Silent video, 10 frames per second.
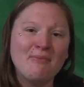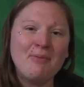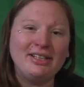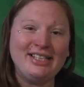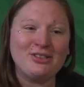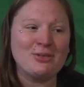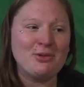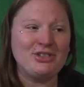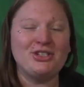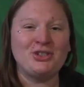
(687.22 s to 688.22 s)
Police are
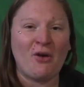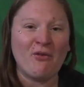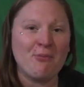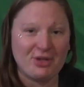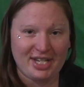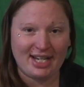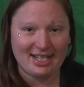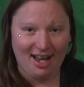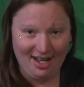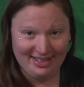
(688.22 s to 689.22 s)
supposed to serve and protect
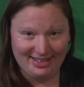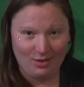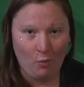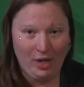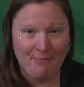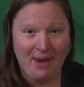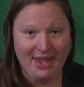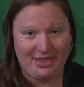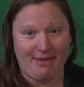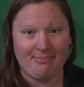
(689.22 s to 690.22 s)
us. So we
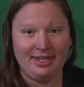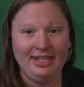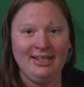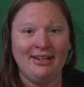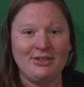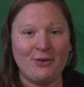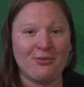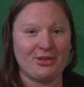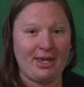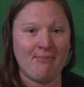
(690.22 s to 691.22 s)
pay them. So
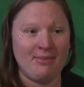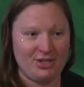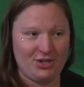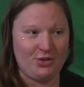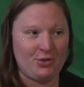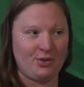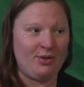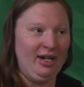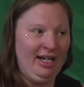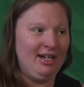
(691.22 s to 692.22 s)
for them
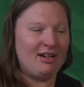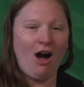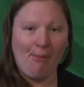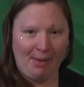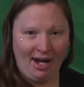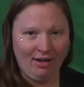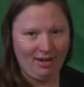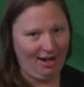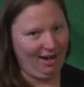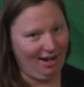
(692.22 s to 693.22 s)
to cop
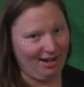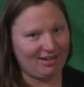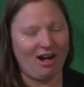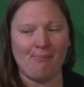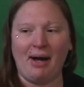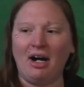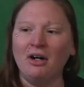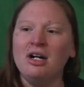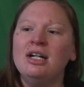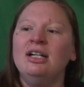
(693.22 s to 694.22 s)
out, cop
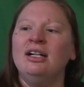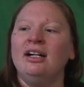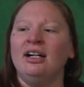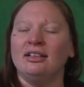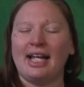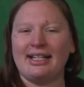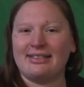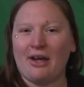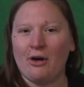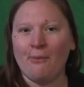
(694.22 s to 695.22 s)
out, like
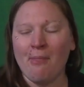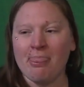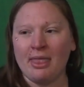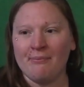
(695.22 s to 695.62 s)
so,